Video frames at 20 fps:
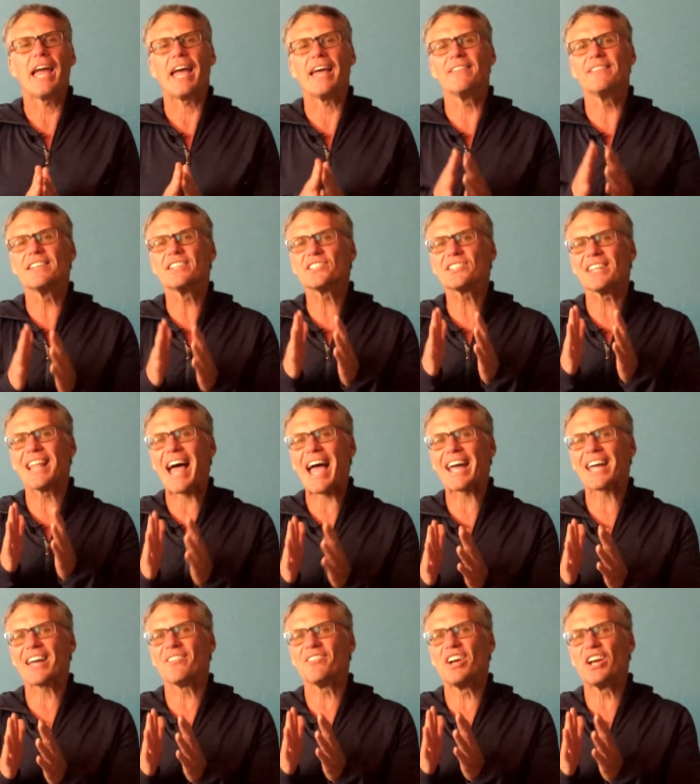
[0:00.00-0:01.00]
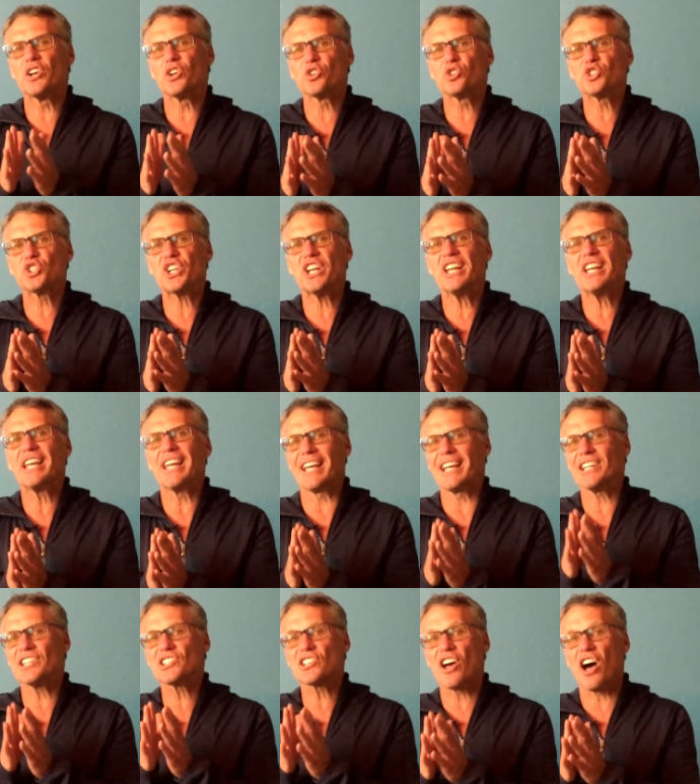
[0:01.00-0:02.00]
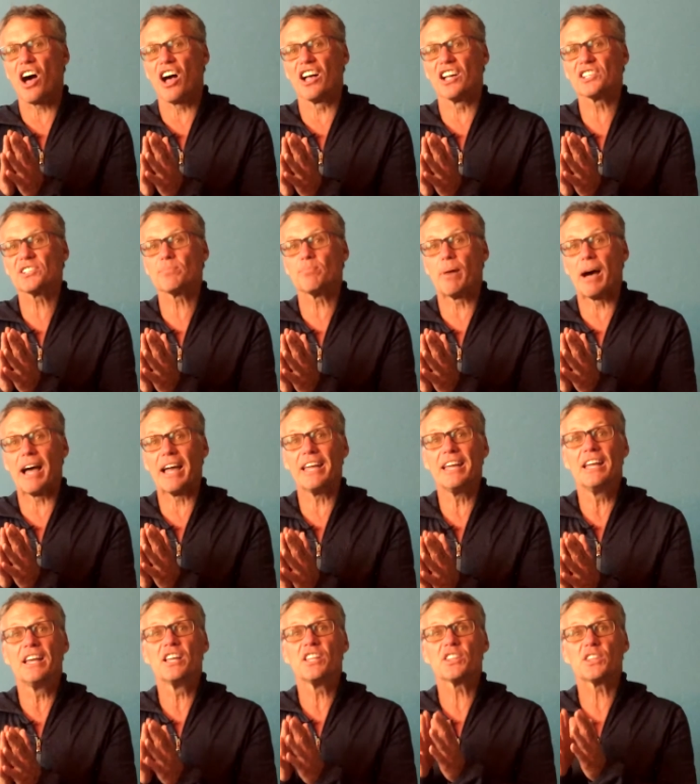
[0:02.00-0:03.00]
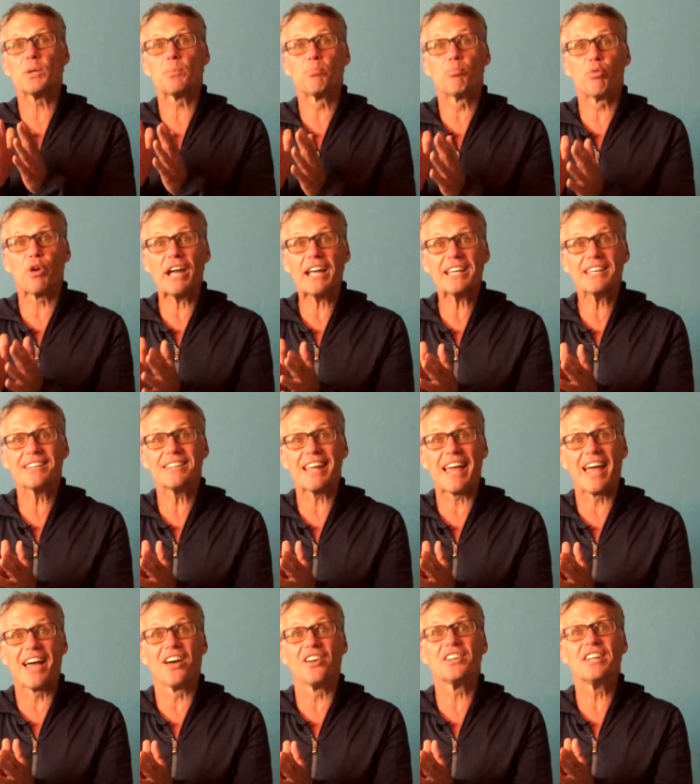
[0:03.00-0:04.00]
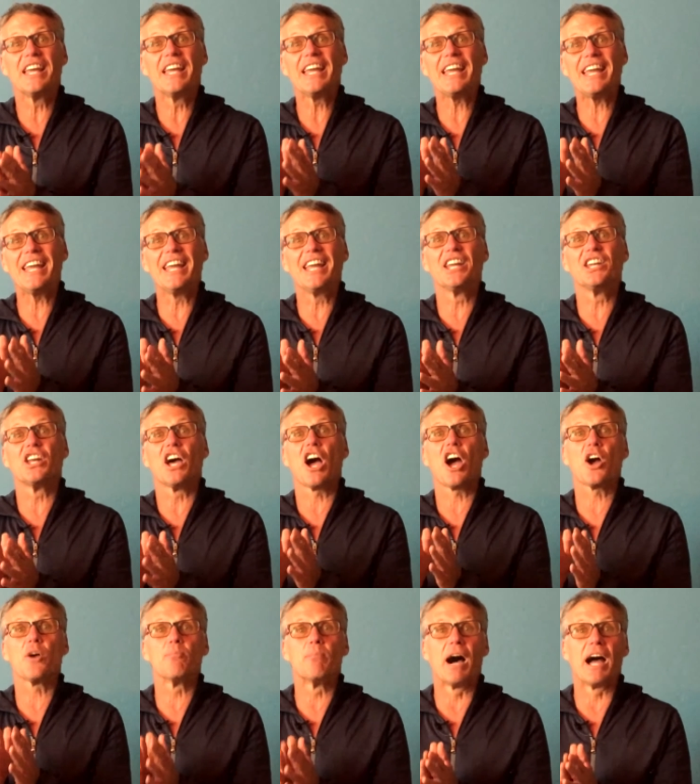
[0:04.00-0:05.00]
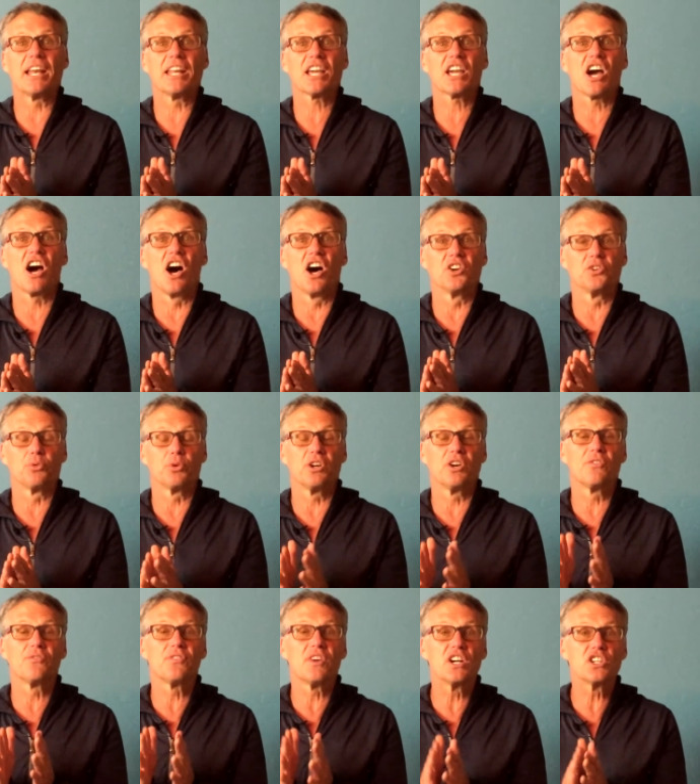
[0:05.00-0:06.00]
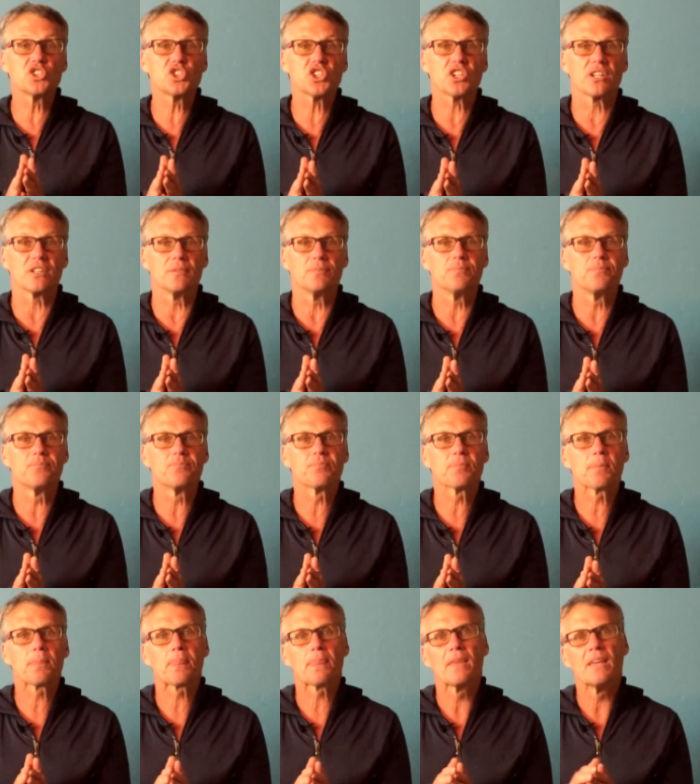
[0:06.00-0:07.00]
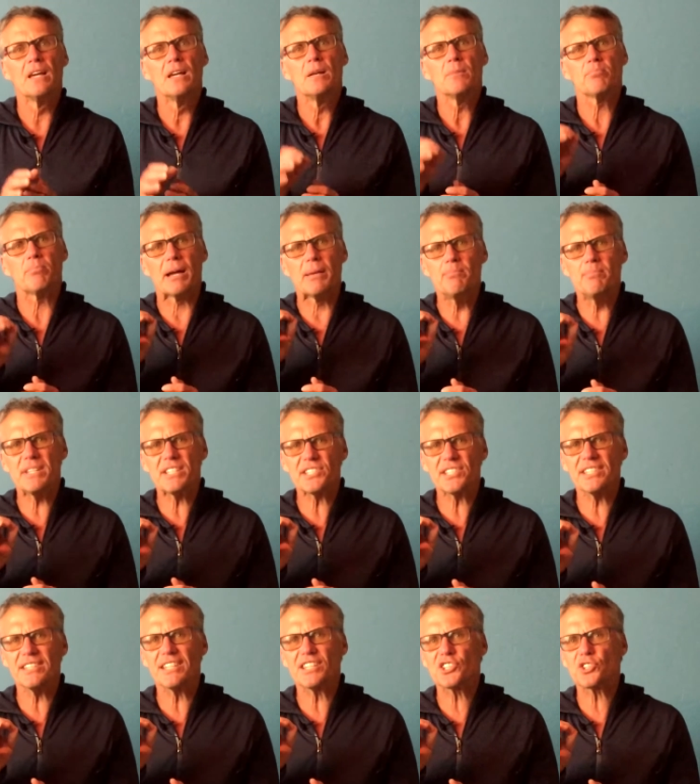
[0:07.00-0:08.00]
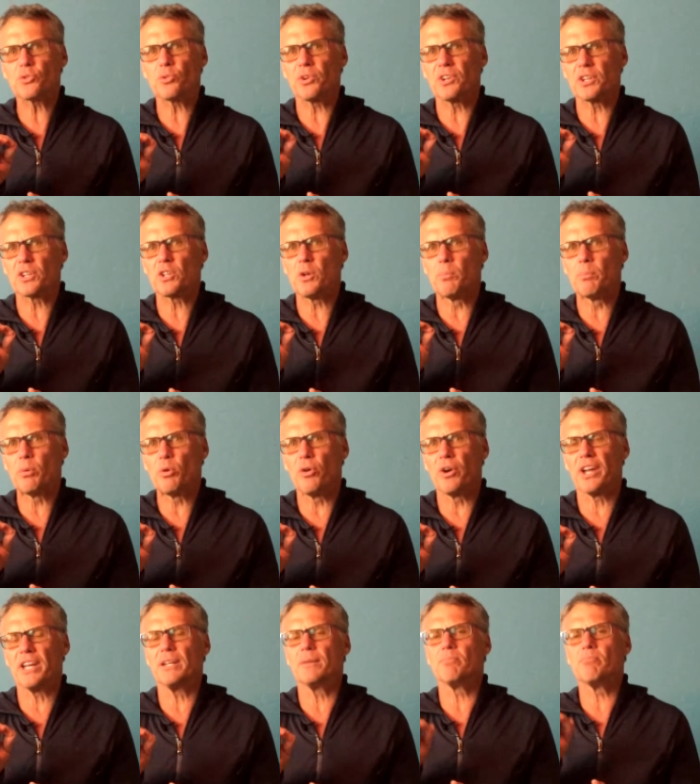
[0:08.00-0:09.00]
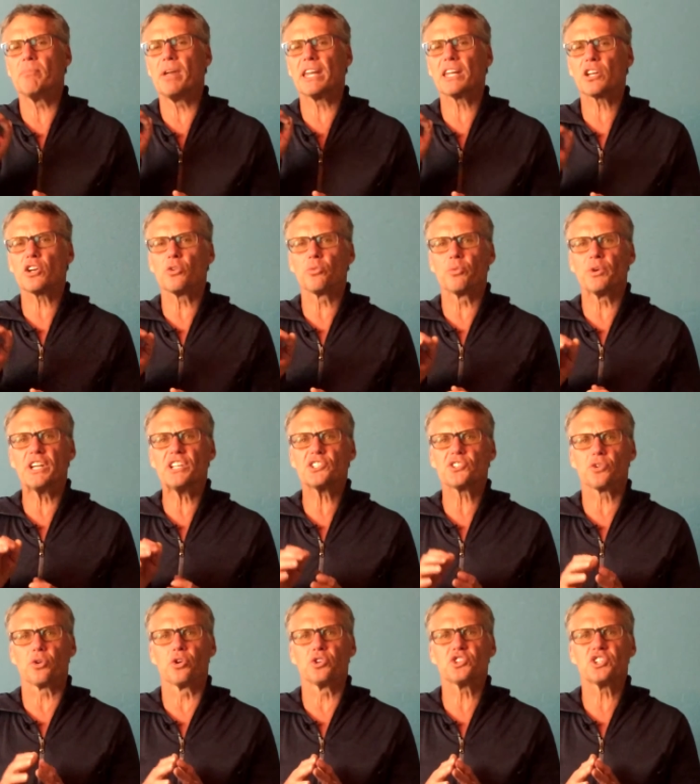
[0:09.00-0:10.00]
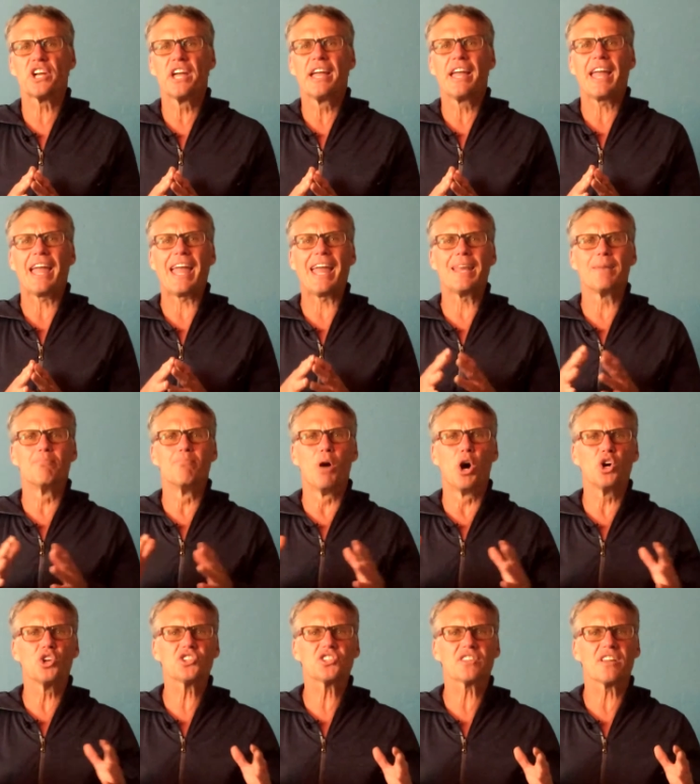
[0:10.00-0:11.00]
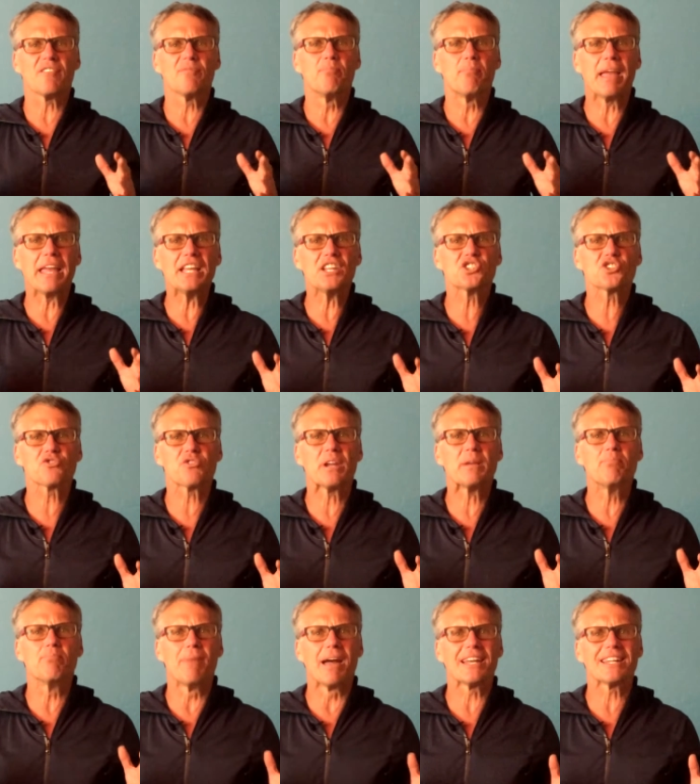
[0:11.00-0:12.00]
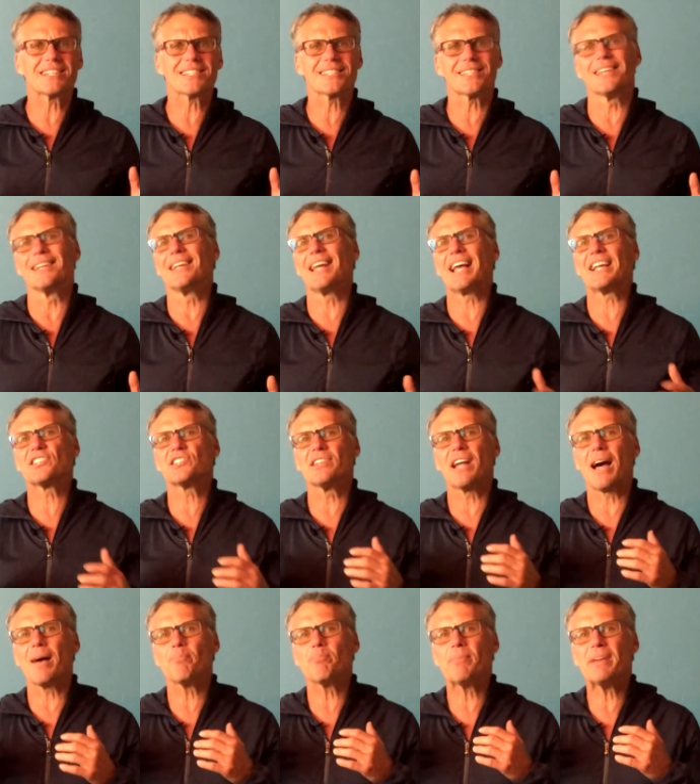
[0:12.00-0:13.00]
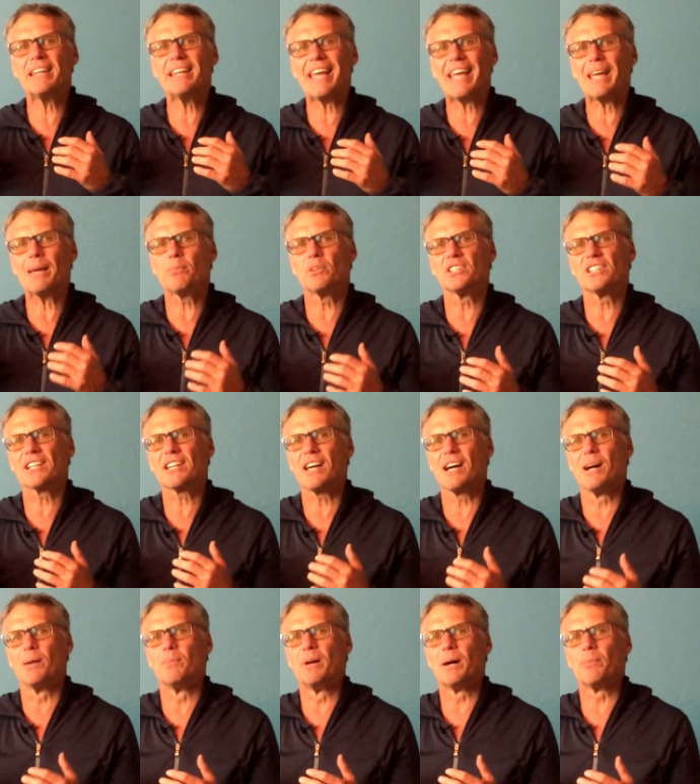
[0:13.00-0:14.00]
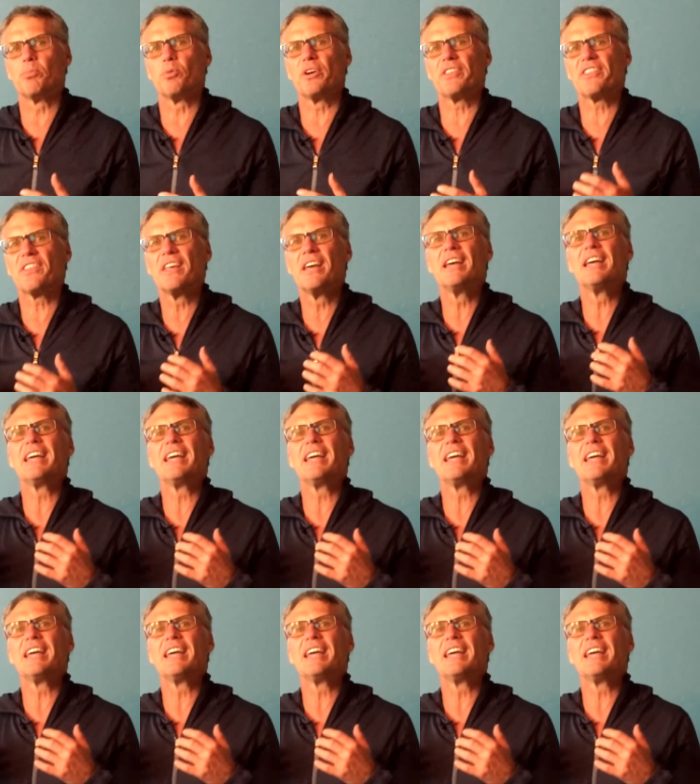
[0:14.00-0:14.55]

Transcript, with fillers: And this lack of energy is caused by the breakdown in our mitochondrial function. By missing this critical point, medical research and most of mainstream medicine has not been able to come up with